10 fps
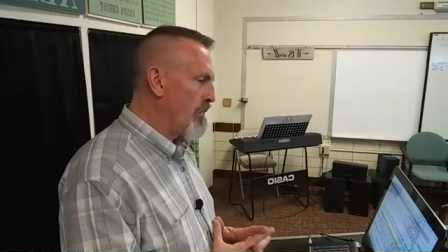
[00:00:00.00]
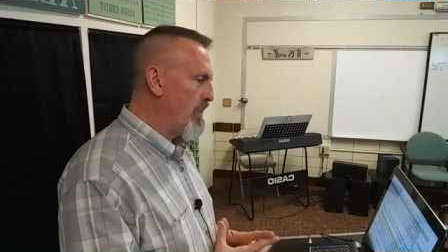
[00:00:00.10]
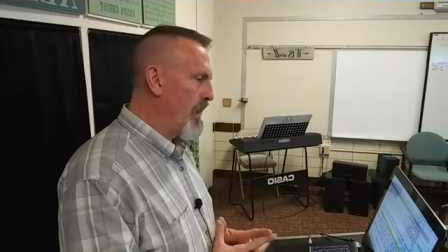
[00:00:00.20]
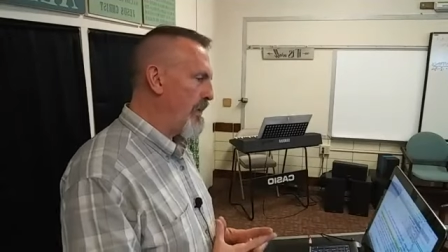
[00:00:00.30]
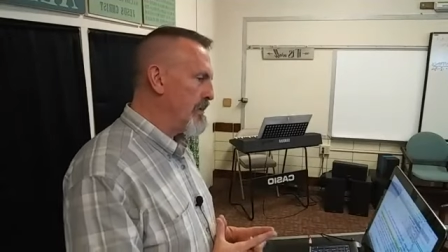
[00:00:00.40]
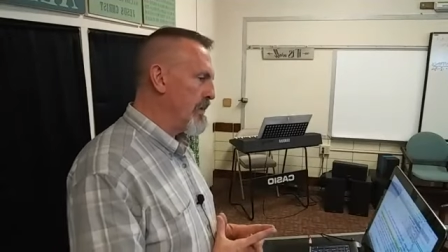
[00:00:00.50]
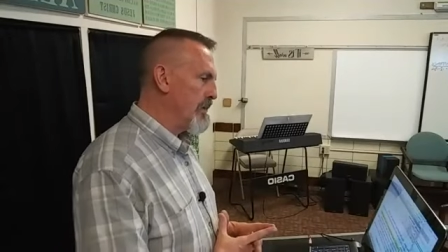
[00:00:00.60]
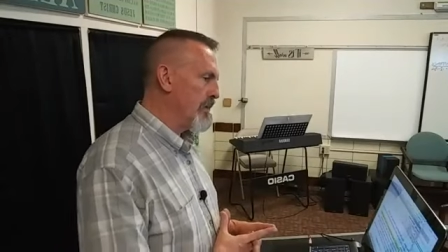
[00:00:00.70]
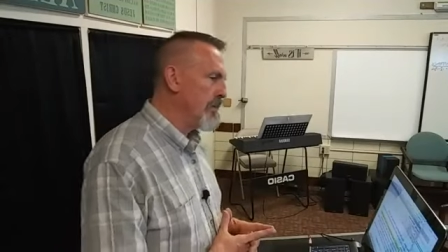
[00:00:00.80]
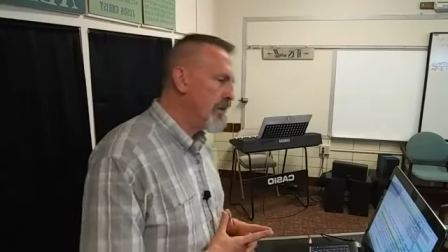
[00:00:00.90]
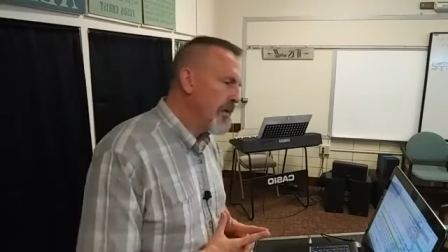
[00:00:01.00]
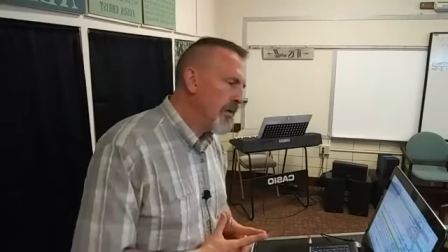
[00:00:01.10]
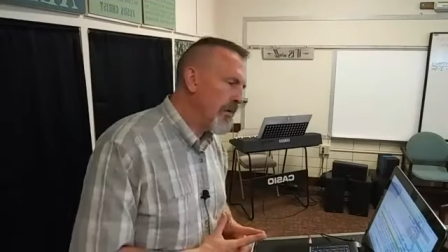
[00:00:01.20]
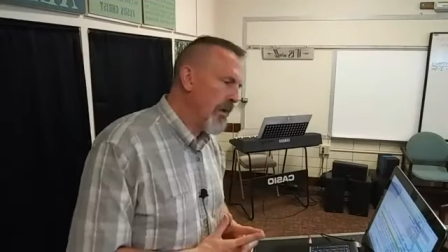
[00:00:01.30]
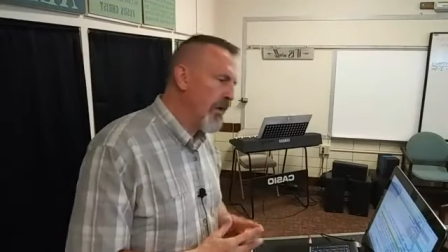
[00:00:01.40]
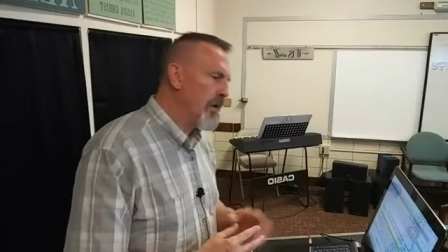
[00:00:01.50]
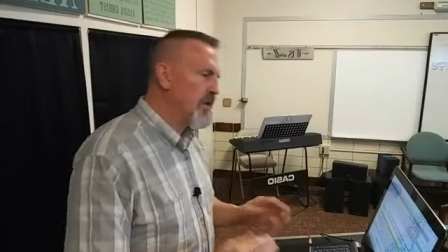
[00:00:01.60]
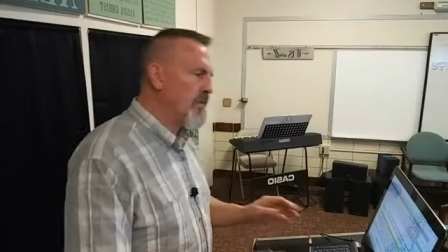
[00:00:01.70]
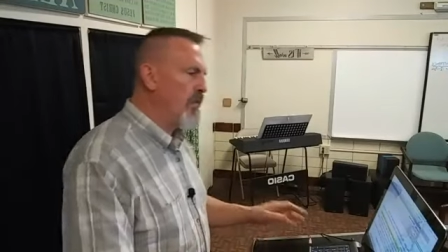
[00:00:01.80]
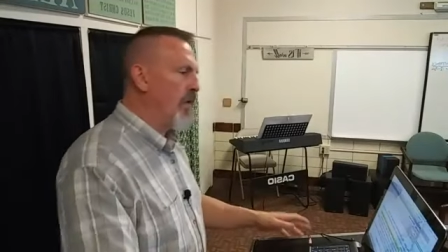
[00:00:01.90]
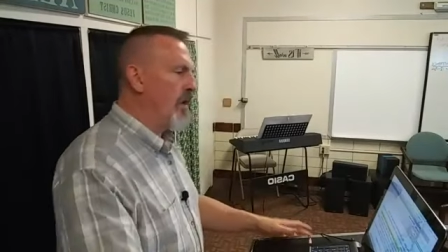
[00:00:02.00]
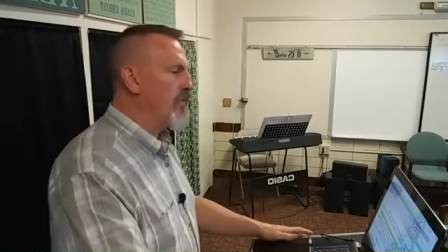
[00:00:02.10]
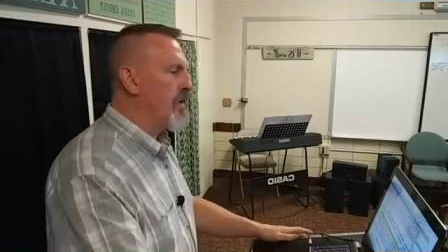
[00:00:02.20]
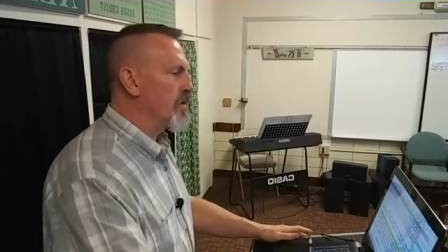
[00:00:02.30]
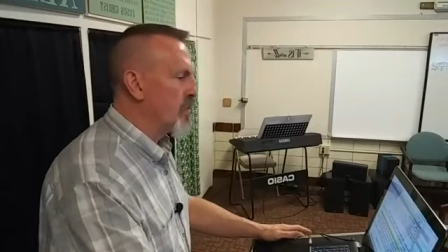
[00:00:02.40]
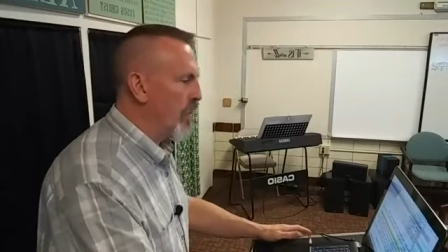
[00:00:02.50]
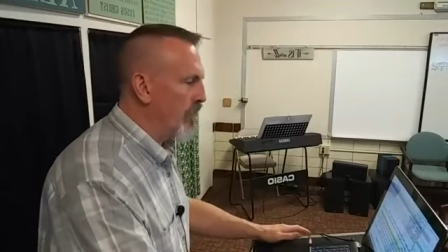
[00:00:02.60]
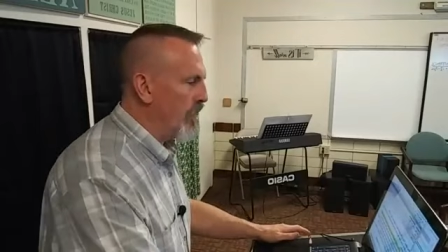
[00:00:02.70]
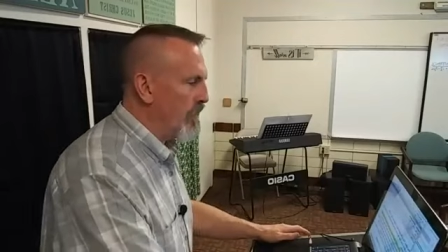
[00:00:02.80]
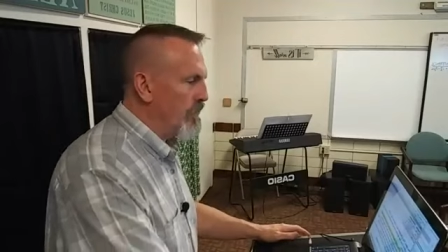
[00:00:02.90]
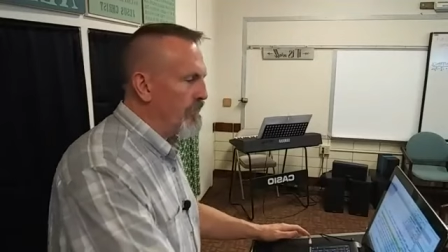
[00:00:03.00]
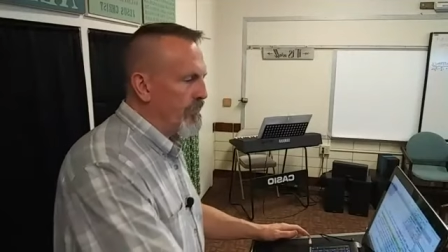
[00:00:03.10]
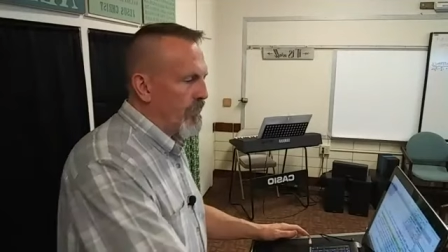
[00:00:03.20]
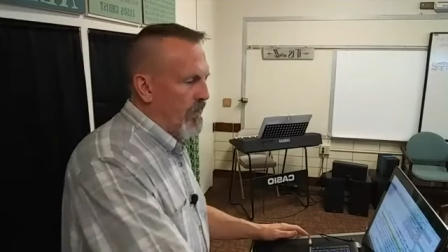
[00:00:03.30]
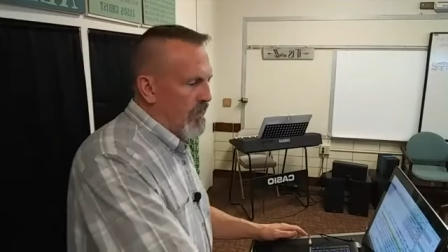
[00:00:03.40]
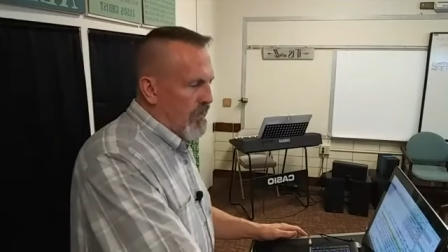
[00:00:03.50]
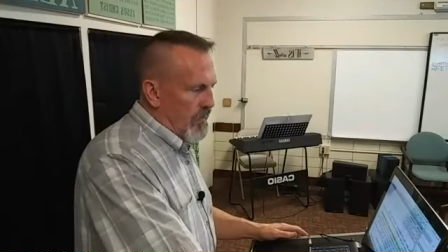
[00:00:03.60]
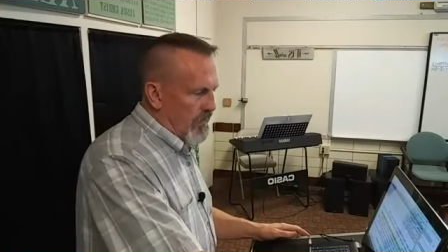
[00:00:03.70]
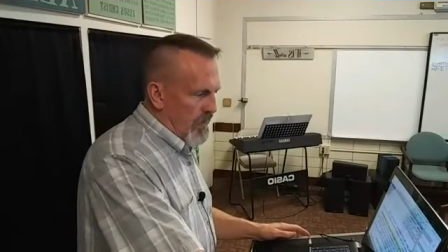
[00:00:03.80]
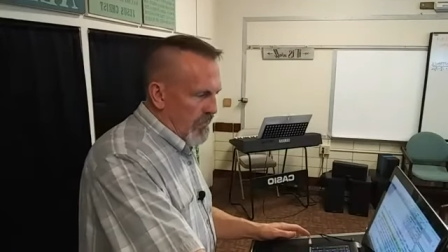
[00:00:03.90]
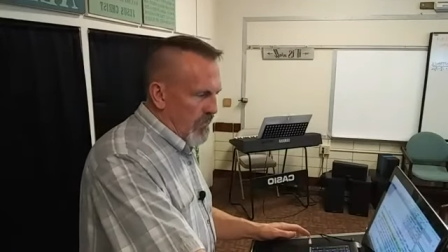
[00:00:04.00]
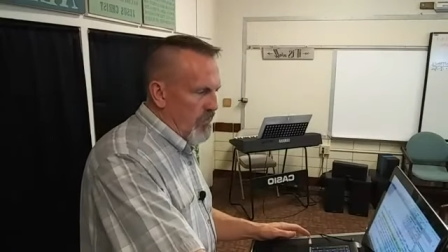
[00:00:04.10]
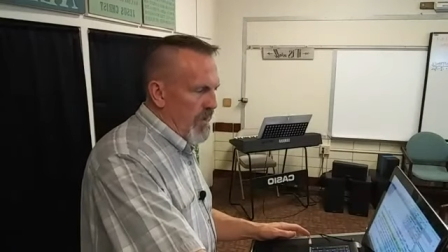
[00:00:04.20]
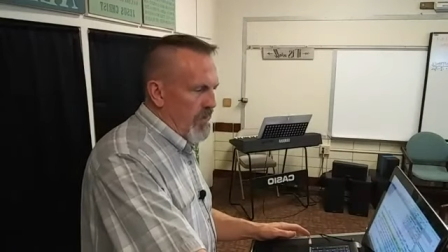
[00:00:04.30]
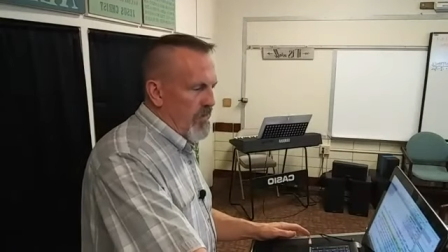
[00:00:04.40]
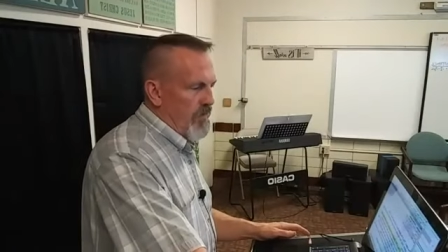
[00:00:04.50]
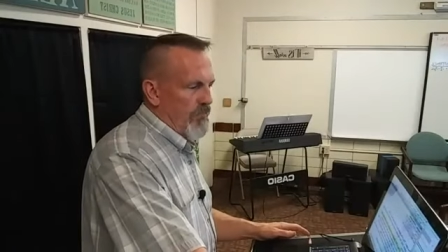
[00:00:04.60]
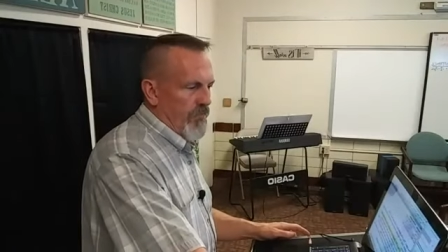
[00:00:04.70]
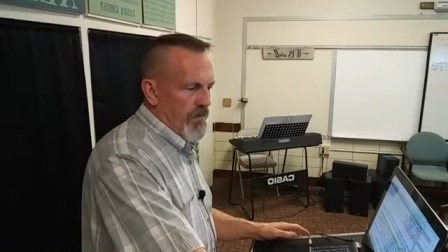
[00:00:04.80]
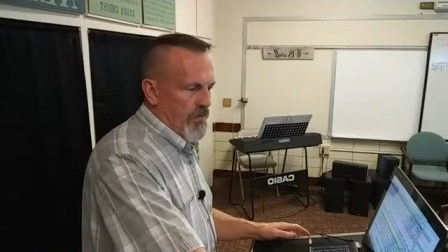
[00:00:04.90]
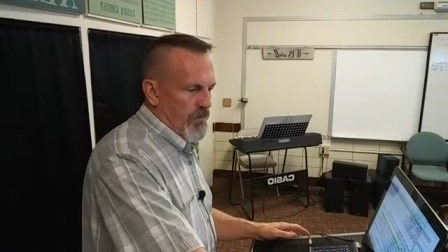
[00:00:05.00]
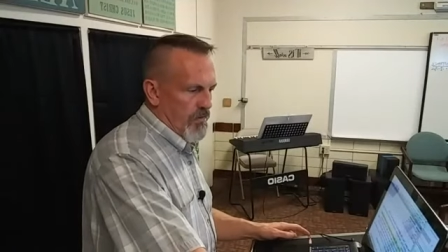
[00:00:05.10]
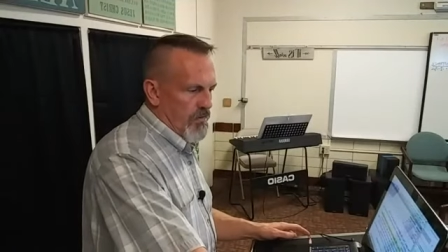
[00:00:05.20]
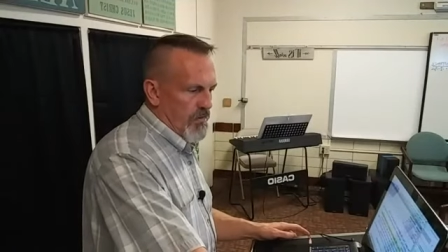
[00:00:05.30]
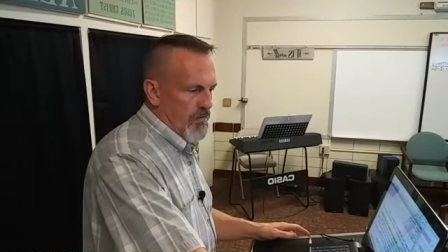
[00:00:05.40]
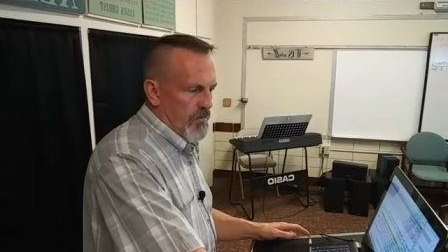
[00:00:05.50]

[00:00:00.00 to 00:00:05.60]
But there is forgiveness with you, that you may be feared.